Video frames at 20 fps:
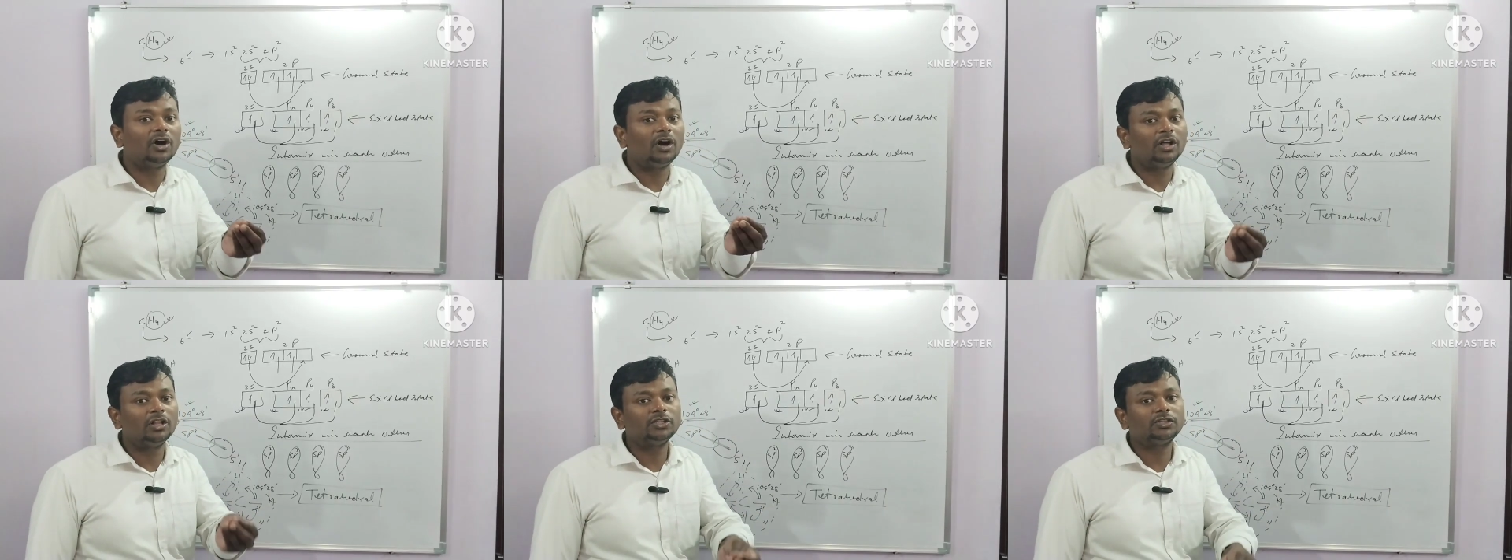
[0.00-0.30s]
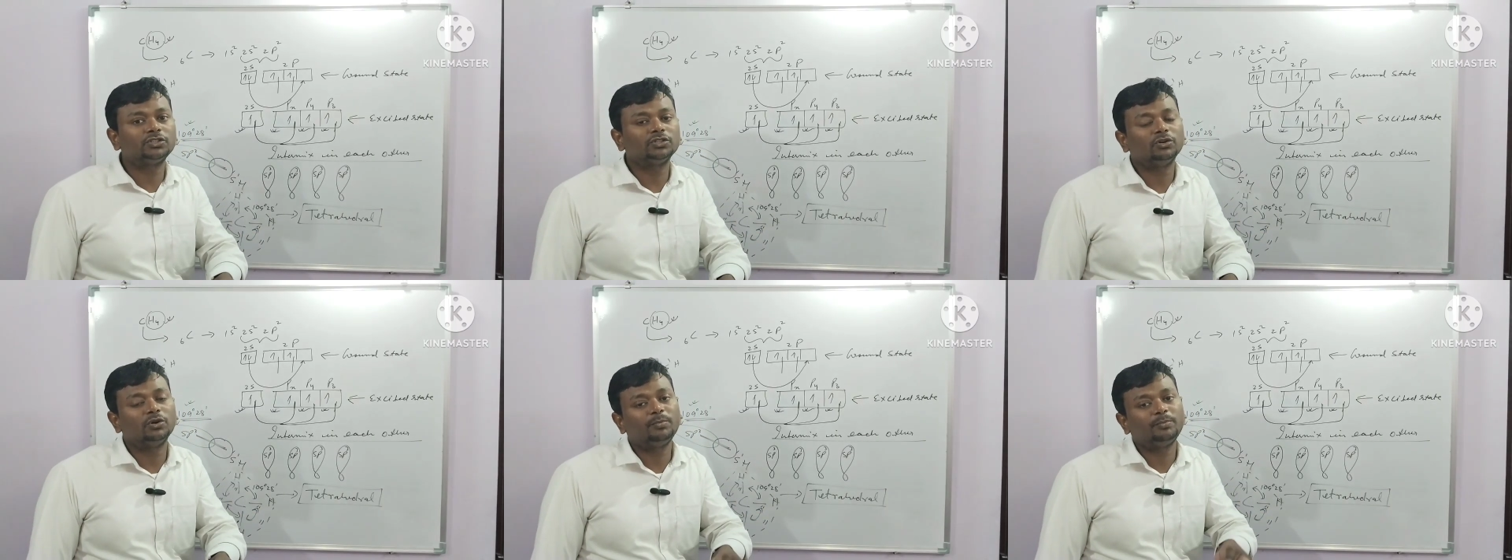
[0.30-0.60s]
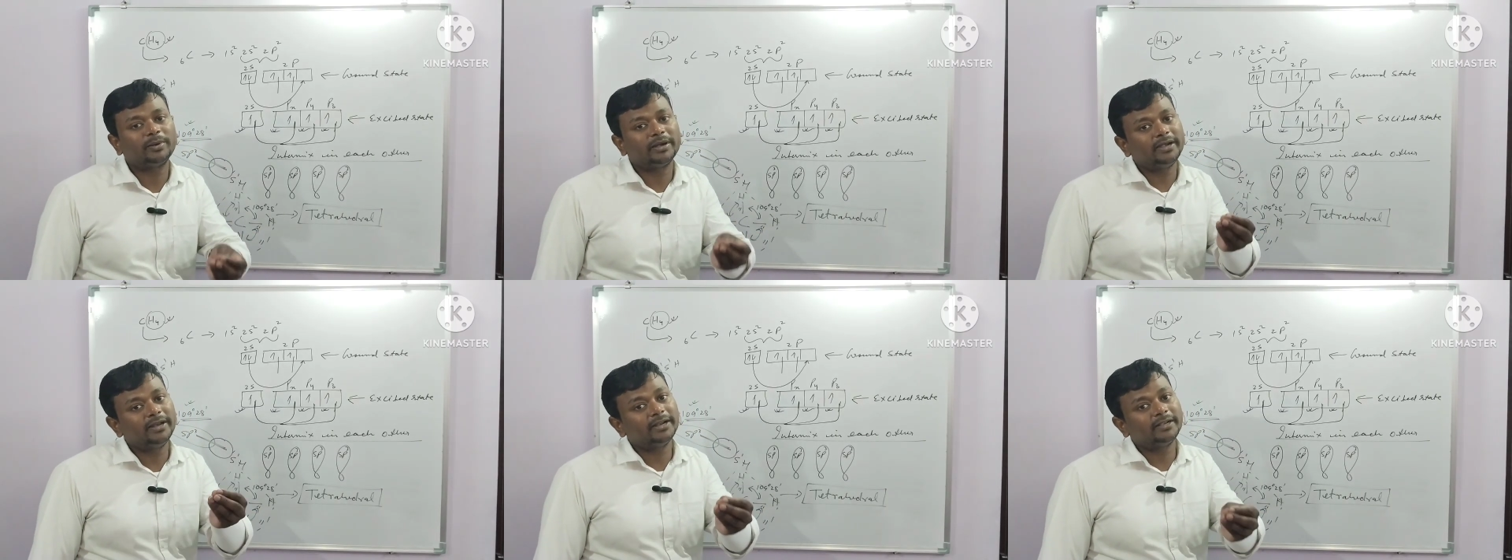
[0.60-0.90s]

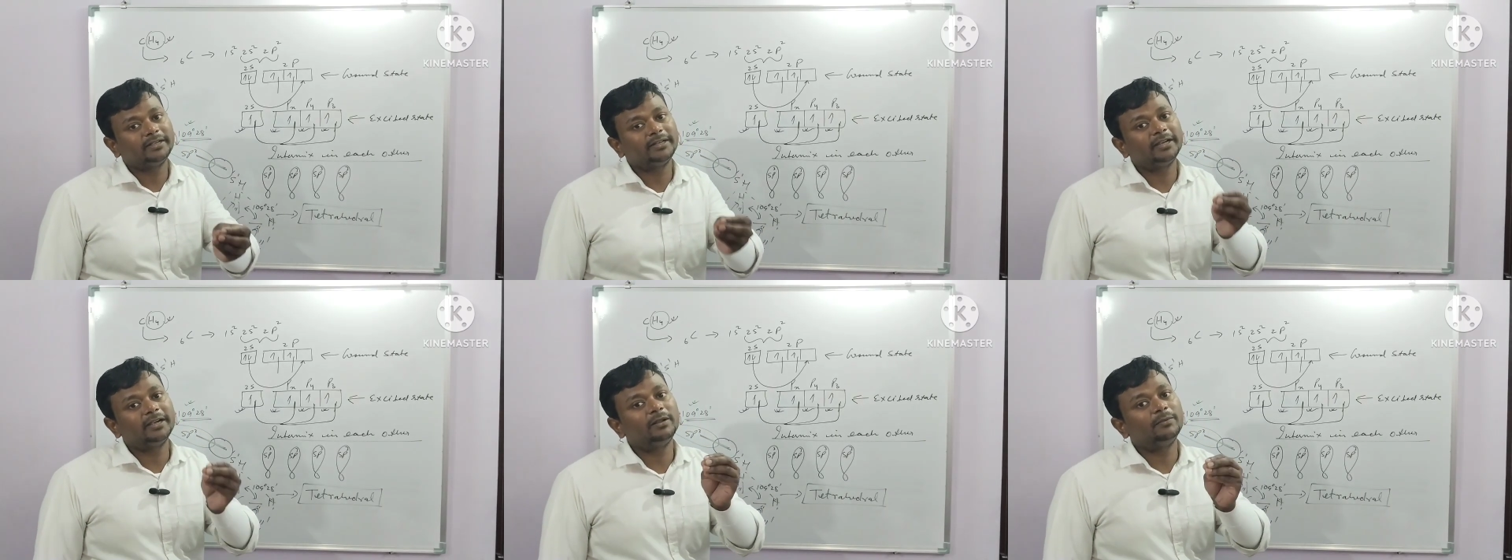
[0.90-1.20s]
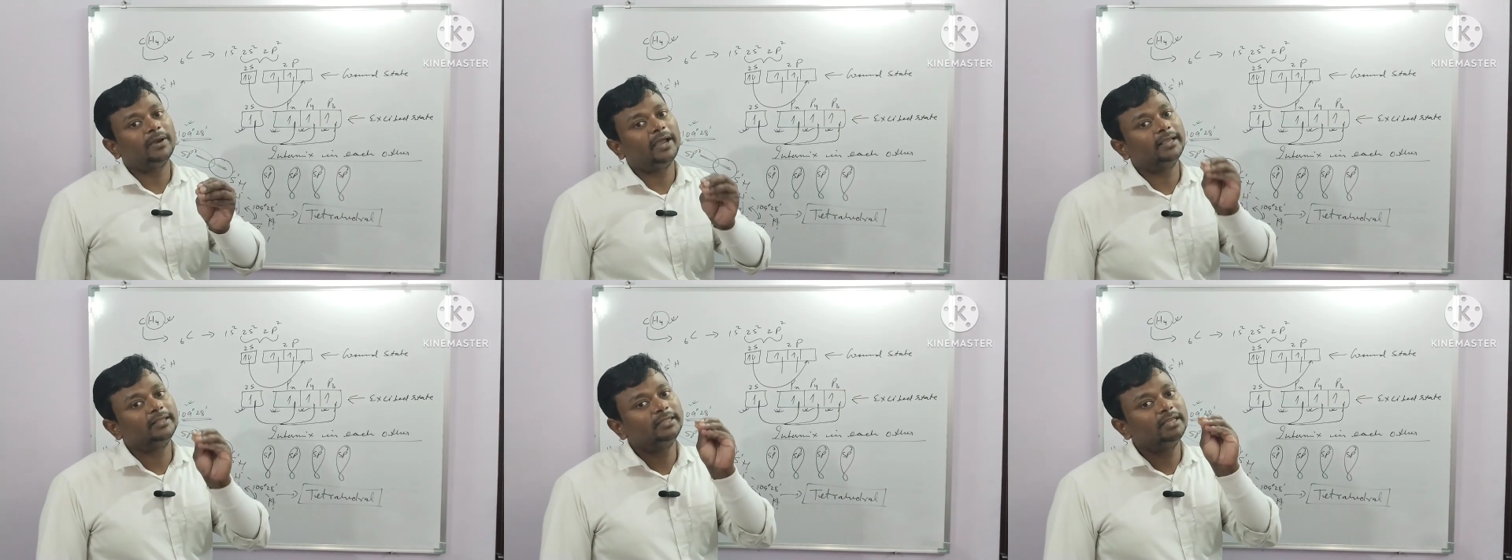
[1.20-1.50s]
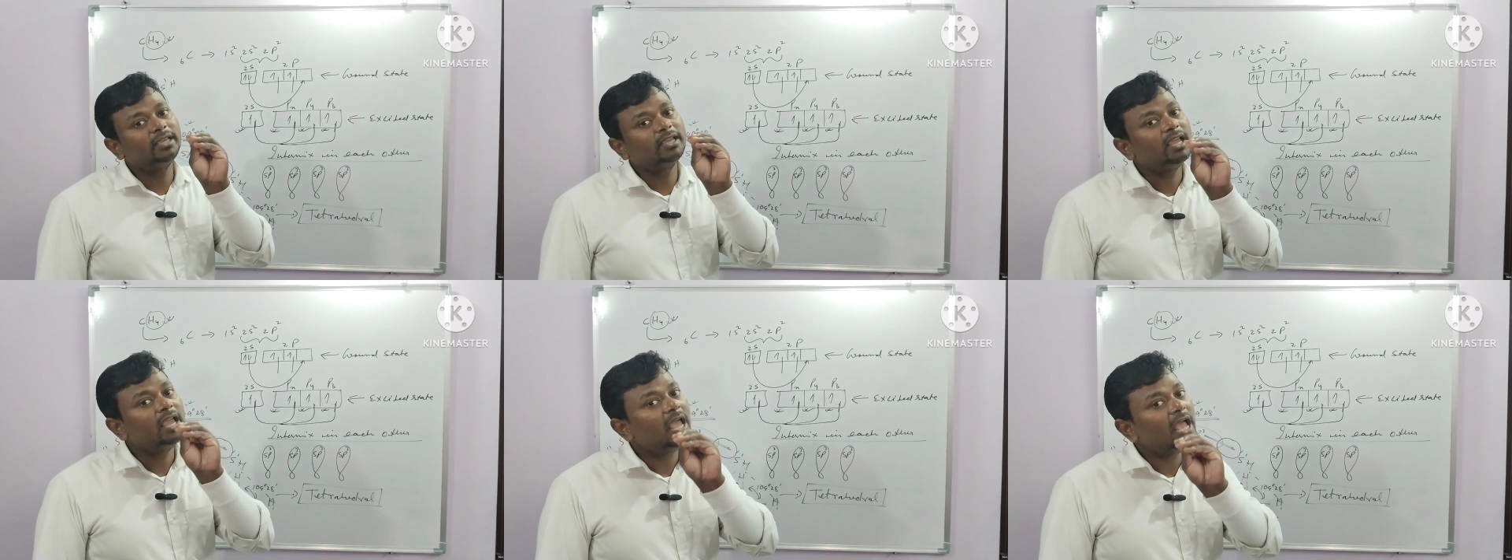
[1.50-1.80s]
also predicted by
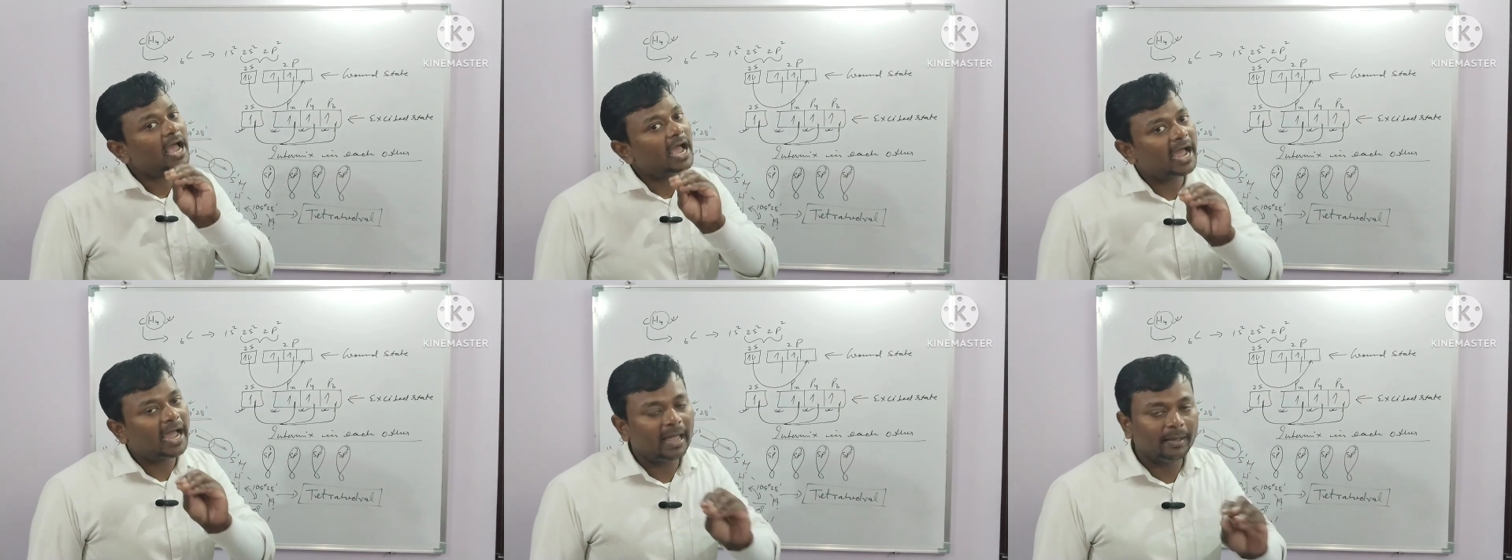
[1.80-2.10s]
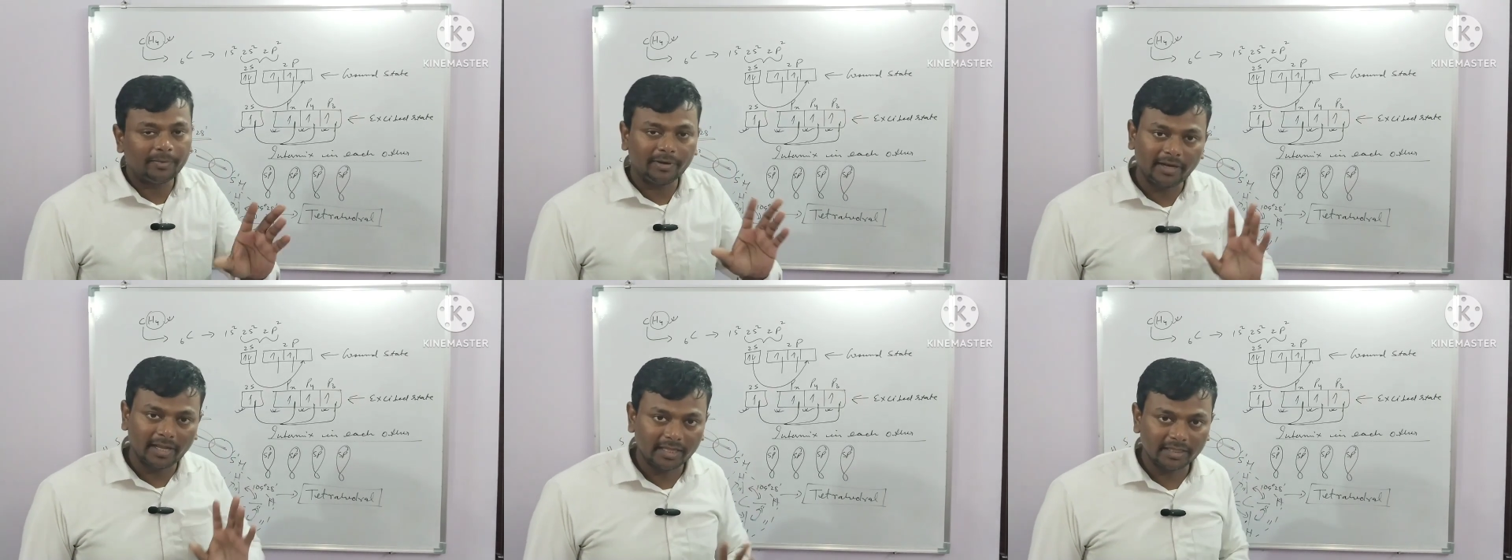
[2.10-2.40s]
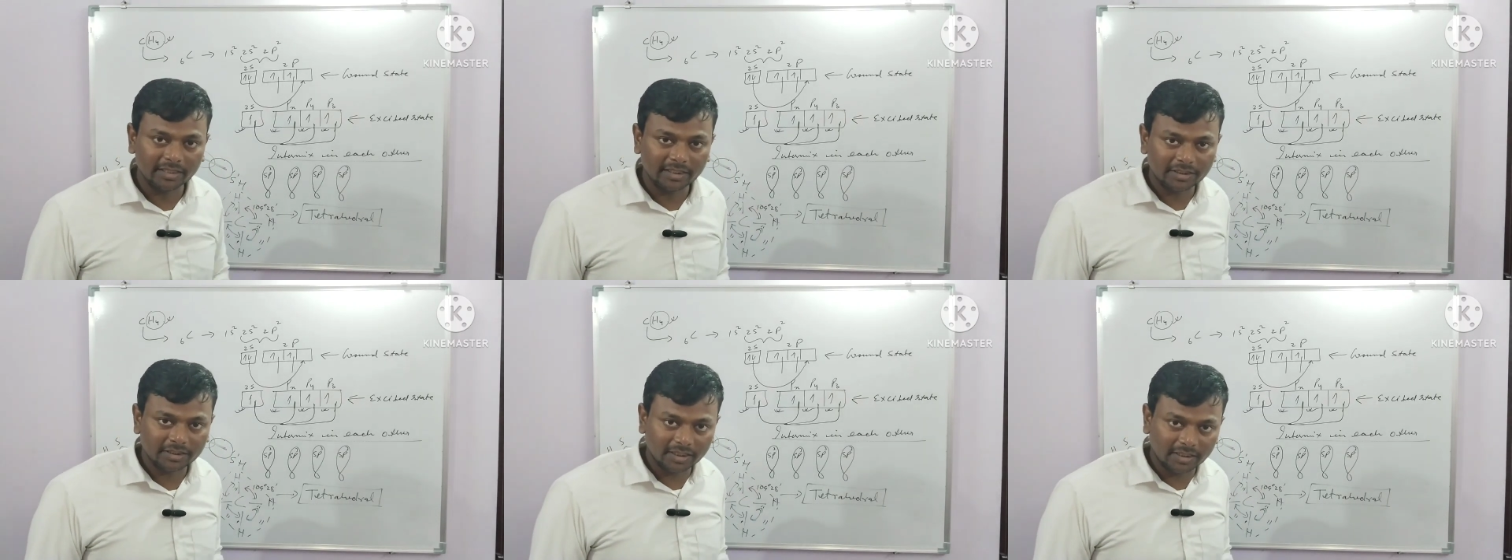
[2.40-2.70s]
the
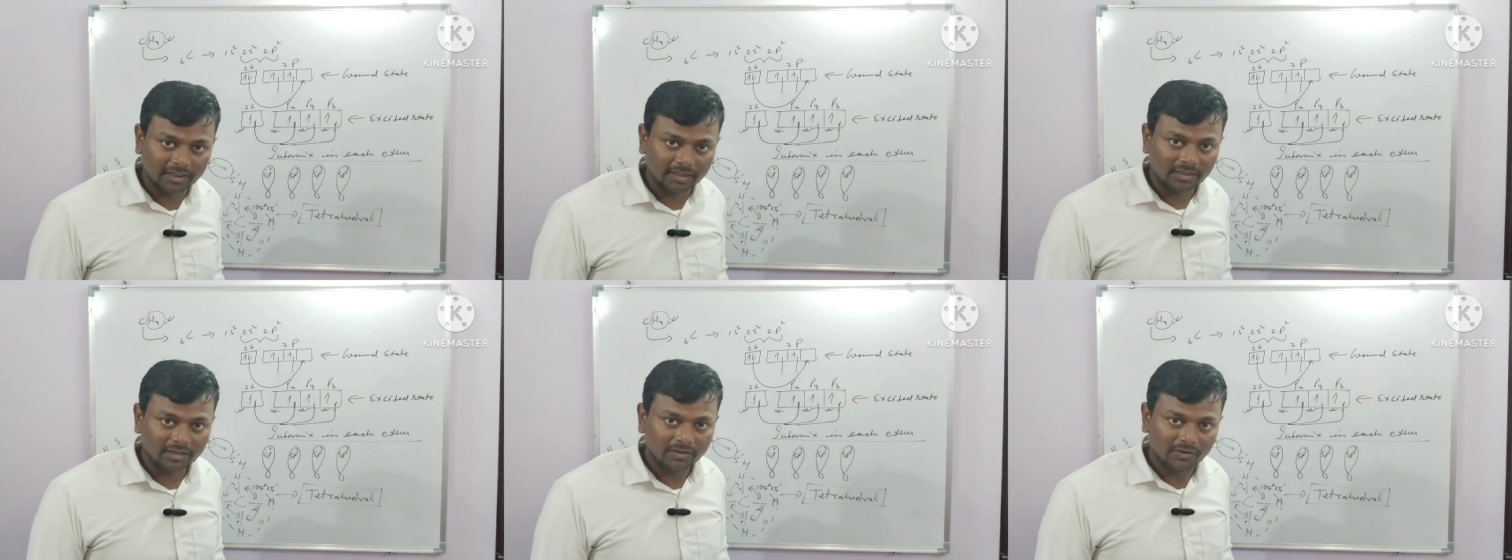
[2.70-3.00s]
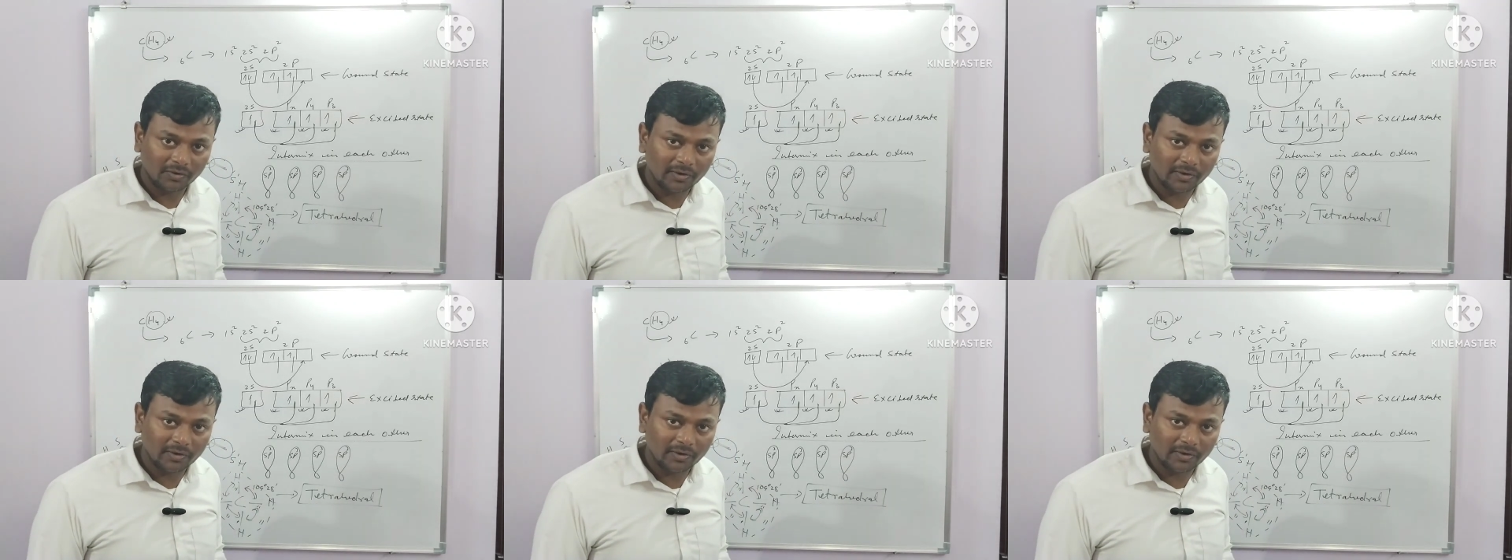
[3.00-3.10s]
hybridization.